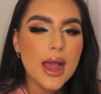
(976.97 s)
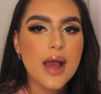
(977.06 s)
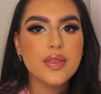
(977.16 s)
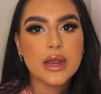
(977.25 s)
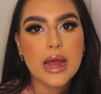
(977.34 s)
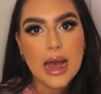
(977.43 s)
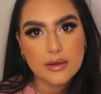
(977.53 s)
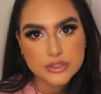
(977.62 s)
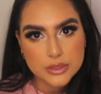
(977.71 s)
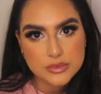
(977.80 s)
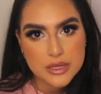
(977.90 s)
and then
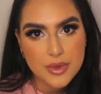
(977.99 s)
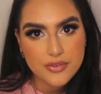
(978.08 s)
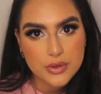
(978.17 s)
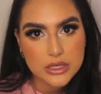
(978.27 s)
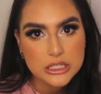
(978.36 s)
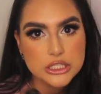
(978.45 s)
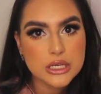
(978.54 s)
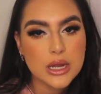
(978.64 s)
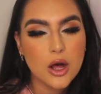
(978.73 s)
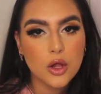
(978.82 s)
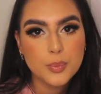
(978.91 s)
after I'm done my
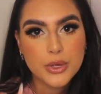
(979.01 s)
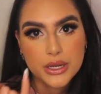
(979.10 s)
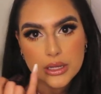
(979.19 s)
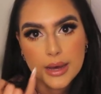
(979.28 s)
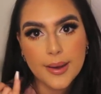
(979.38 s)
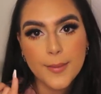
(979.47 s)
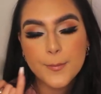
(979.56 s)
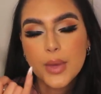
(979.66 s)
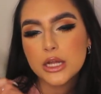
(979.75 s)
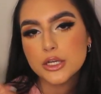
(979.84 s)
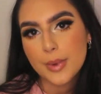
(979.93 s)
foundation I'll put it
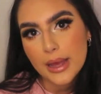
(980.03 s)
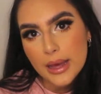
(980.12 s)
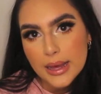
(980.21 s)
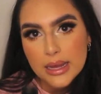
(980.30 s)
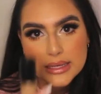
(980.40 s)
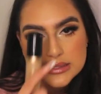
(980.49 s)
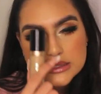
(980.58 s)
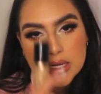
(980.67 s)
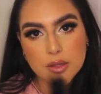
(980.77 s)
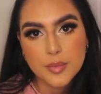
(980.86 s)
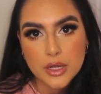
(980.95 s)
under my eyes,
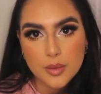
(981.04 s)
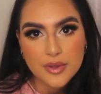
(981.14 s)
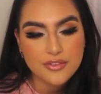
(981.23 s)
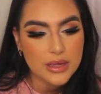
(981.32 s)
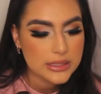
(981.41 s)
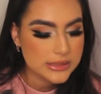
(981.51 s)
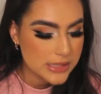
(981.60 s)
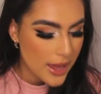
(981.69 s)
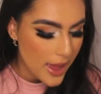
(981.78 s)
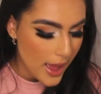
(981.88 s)
down the middle of my face,